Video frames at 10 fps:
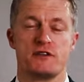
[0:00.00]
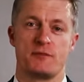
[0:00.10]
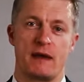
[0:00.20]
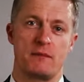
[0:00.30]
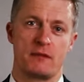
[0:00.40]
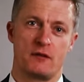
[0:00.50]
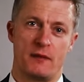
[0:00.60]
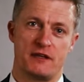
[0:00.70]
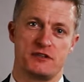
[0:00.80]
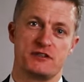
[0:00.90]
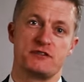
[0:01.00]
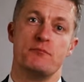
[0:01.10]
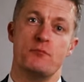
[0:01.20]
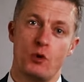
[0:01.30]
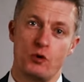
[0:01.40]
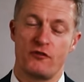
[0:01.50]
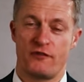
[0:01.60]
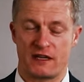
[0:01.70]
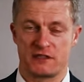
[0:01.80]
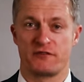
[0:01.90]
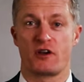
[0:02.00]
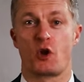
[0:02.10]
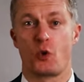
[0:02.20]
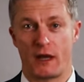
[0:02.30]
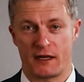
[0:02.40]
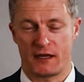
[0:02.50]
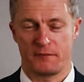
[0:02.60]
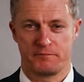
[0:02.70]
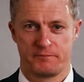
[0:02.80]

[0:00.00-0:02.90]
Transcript: to make middle managers more effective quickly.